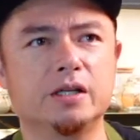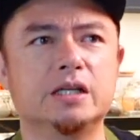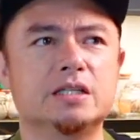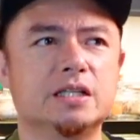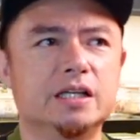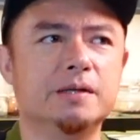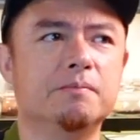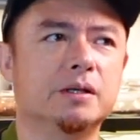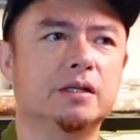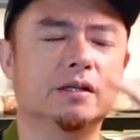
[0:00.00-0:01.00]
that's in it,
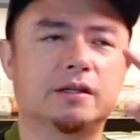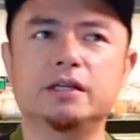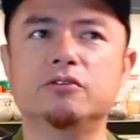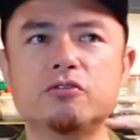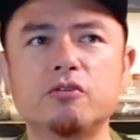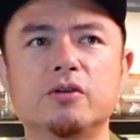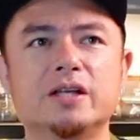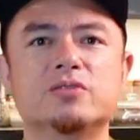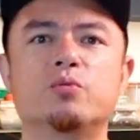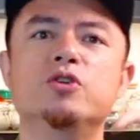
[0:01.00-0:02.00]
but the thing to note
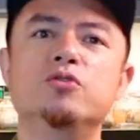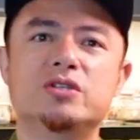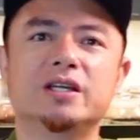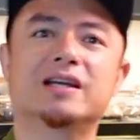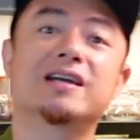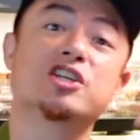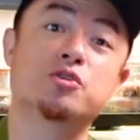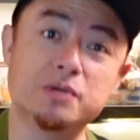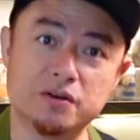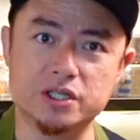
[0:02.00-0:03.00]
is we're using
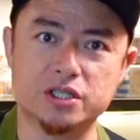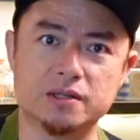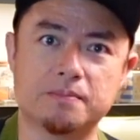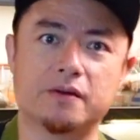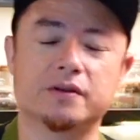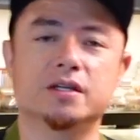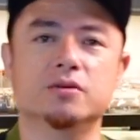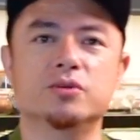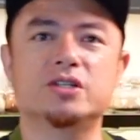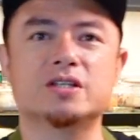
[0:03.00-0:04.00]
Kashmiri chili powder here,
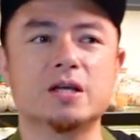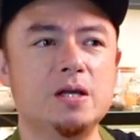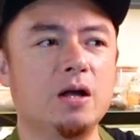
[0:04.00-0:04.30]
which is